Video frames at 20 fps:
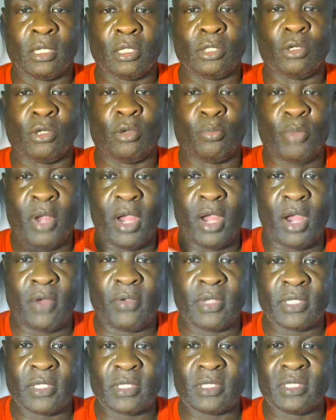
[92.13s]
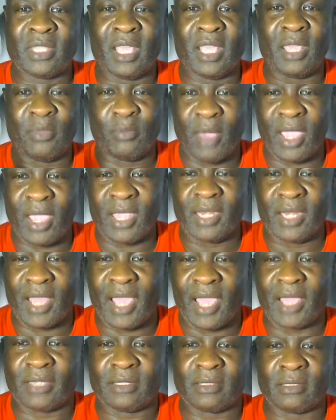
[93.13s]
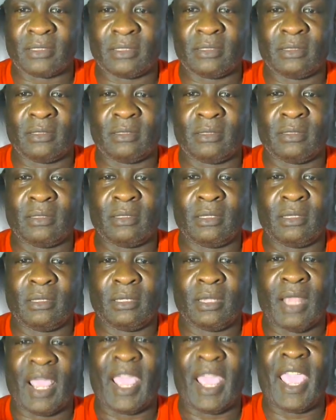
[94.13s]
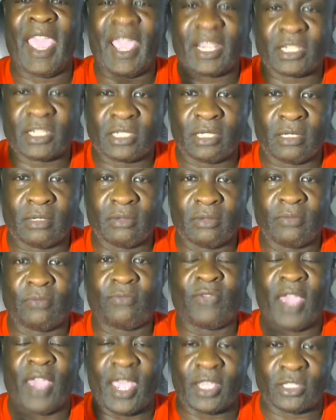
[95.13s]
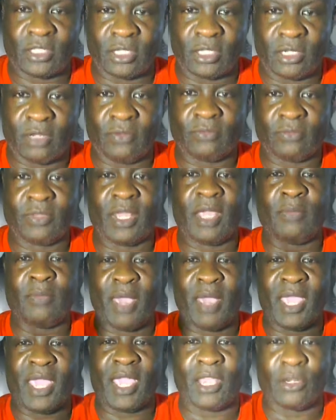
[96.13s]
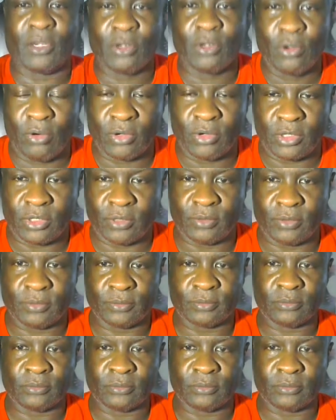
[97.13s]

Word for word: your parents, they may not act fast enough. They may ignore you.